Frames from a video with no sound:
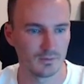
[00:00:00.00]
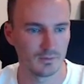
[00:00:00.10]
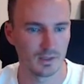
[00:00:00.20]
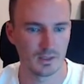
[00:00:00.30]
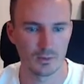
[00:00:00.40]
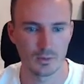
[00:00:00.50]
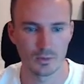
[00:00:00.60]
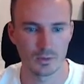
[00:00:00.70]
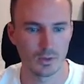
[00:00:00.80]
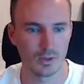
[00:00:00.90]
and I rolled
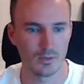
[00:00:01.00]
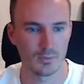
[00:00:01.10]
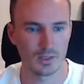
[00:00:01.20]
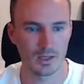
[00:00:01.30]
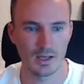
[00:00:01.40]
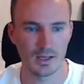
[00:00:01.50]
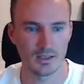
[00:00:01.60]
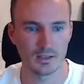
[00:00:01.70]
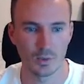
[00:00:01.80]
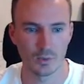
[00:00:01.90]
a call, but I
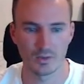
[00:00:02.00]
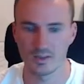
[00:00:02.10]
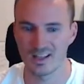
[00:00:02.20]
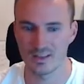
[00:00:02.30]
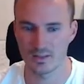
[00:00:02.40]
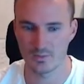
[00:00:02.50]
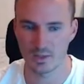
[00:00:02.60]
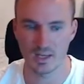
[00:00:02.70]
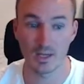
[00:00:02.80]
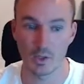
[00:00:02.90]
don't like the
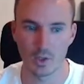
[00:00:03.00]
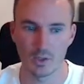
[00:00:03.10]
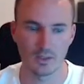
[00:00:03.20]
spot at all.